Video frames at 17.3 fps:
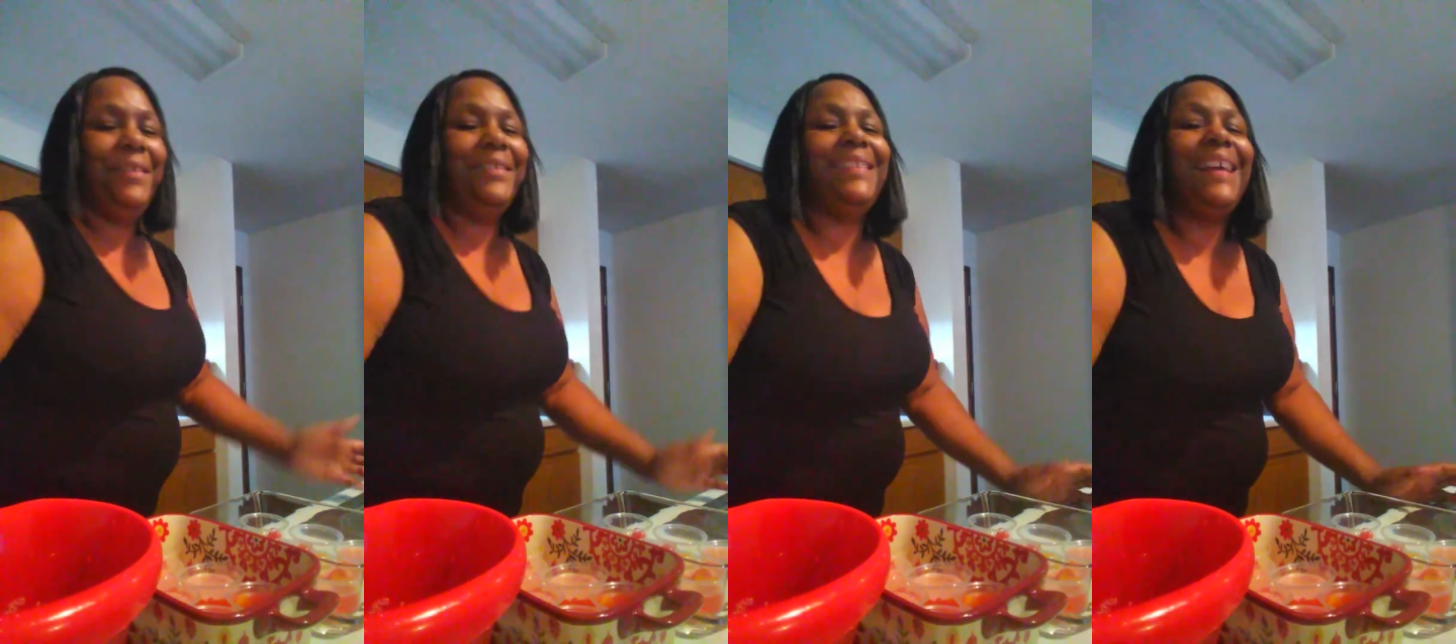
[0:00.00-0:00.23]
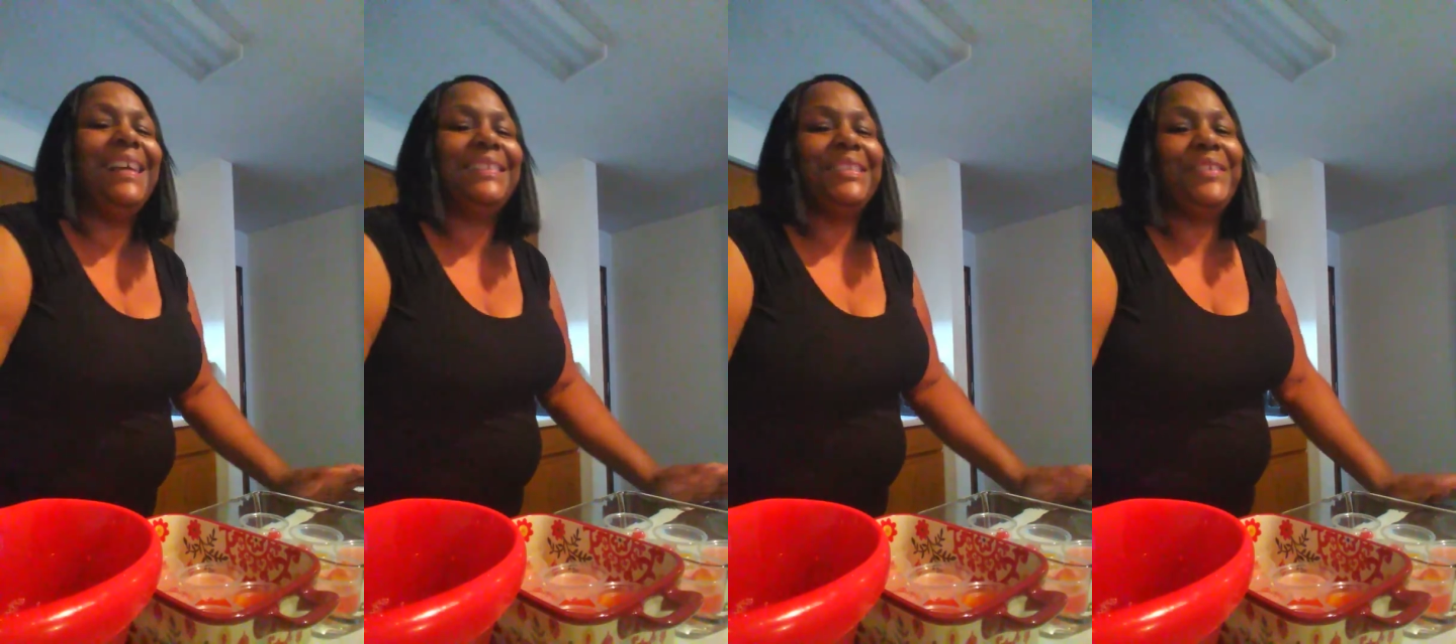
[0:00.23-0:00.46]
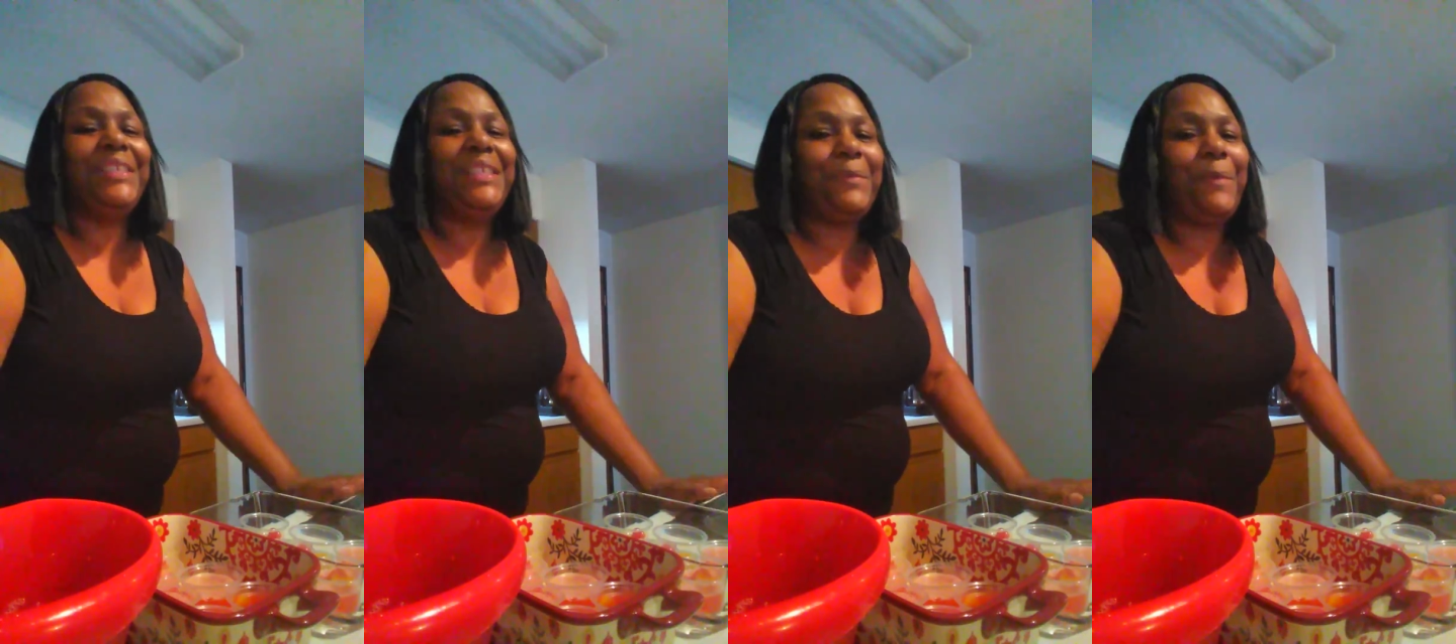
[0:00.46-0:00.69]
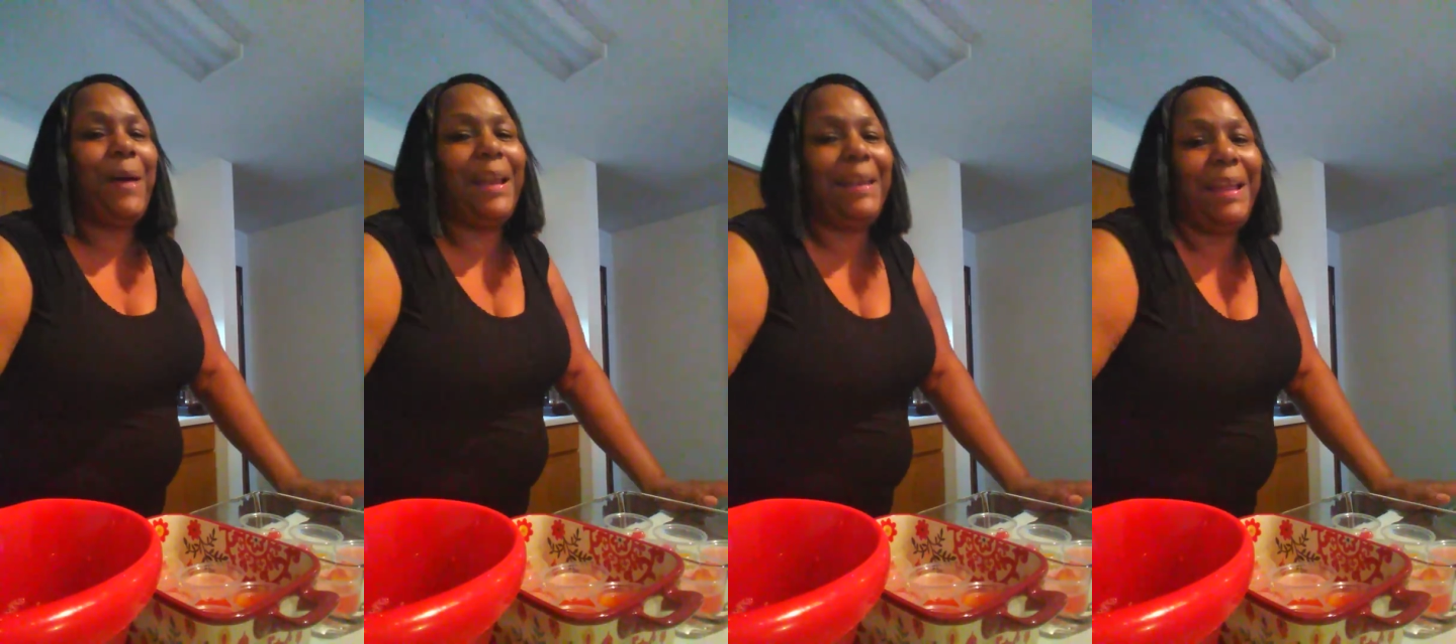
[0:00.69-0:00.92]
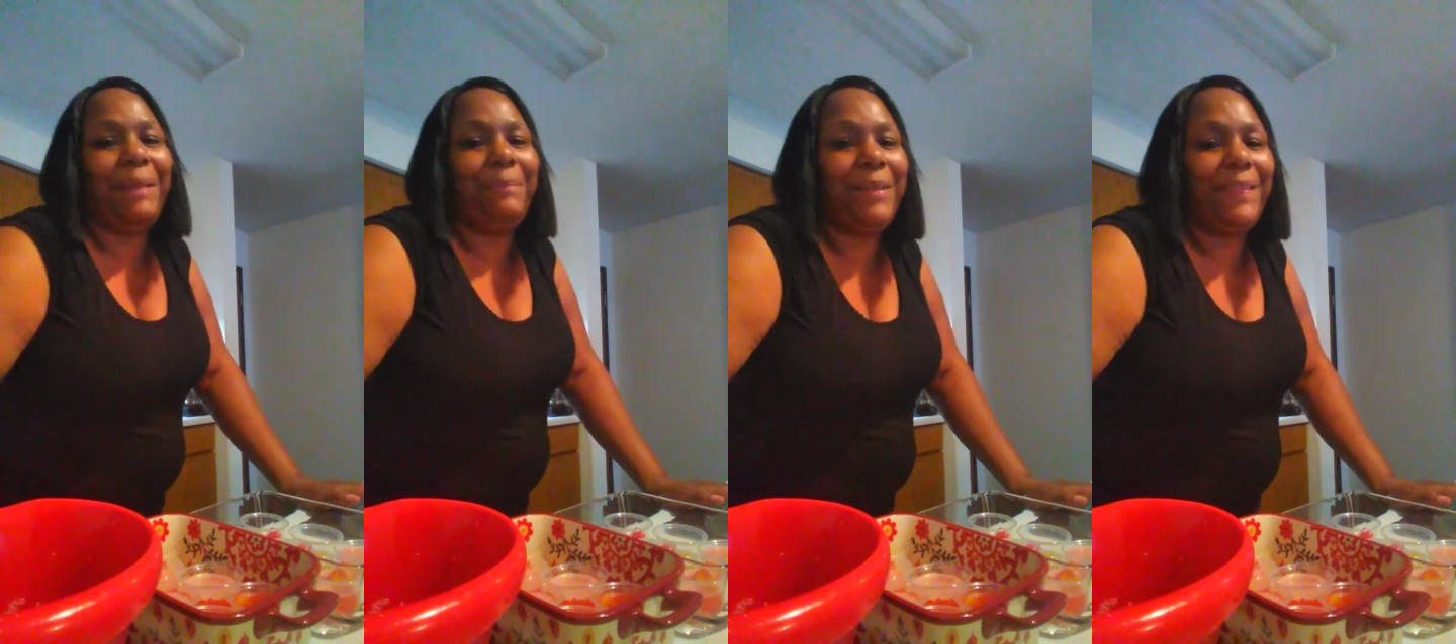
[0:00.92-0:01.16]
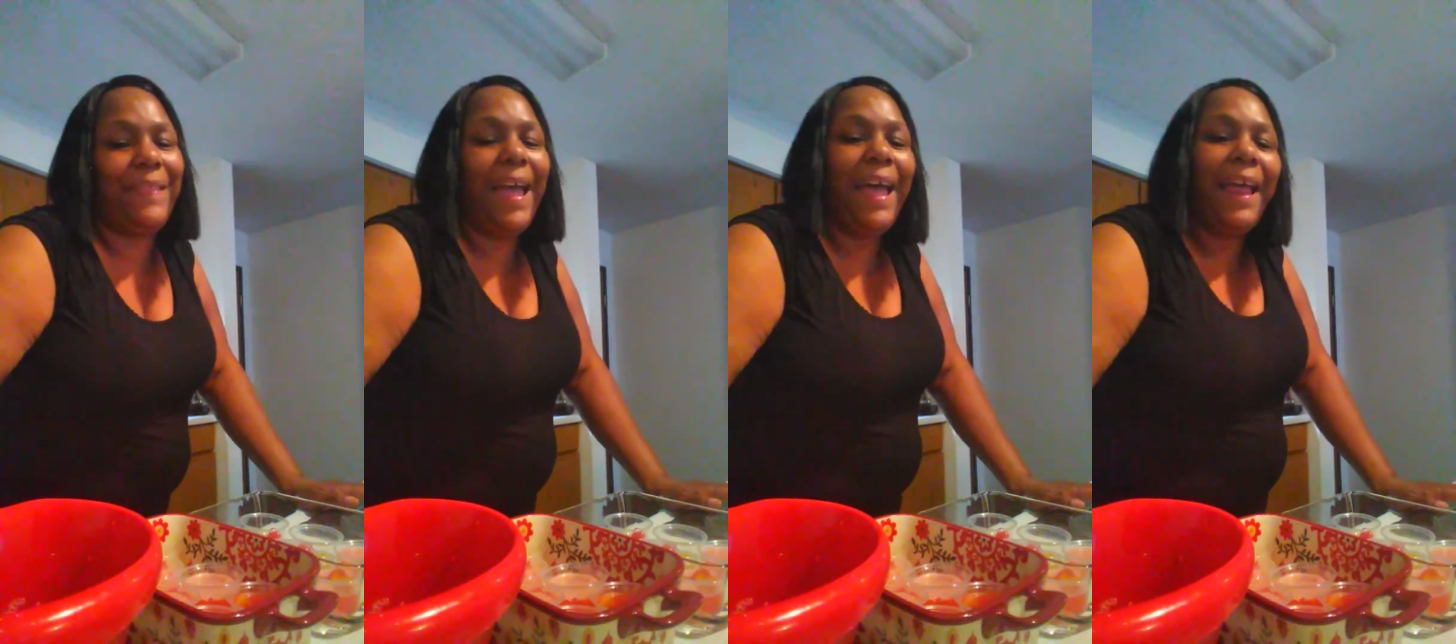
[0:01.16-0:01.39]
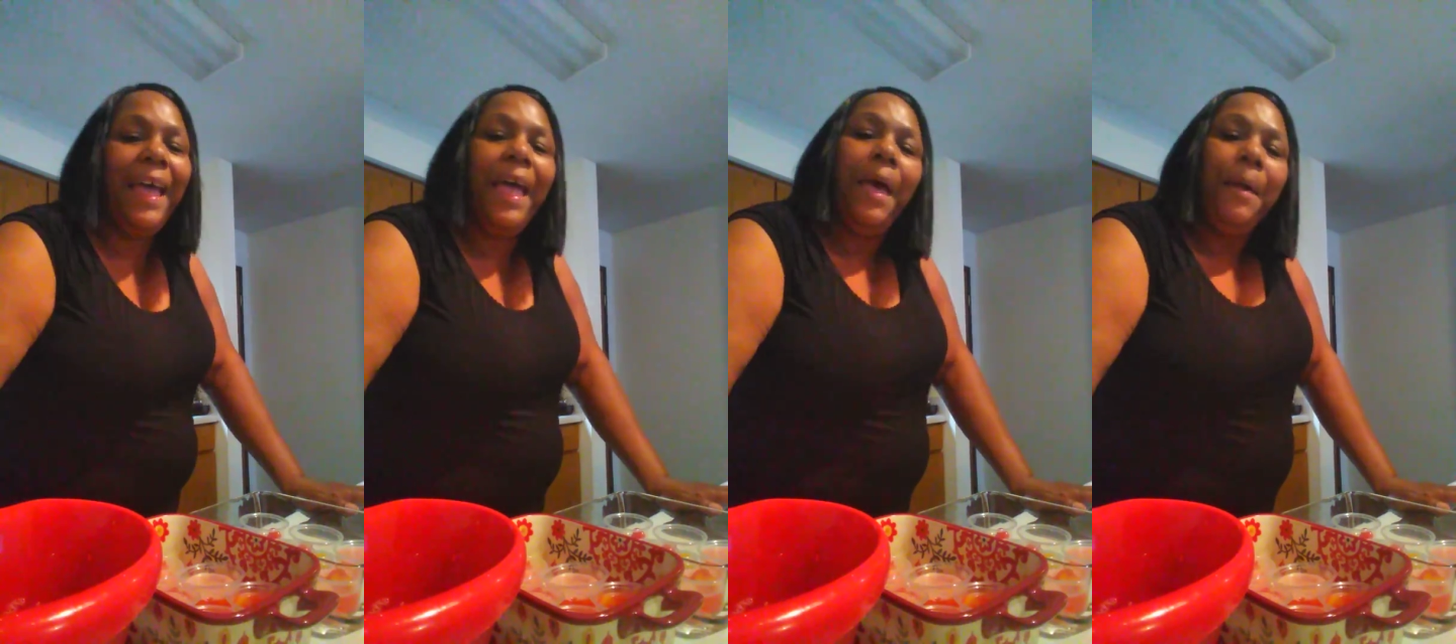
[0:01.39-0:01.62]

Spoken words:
that's the reason why I named it that.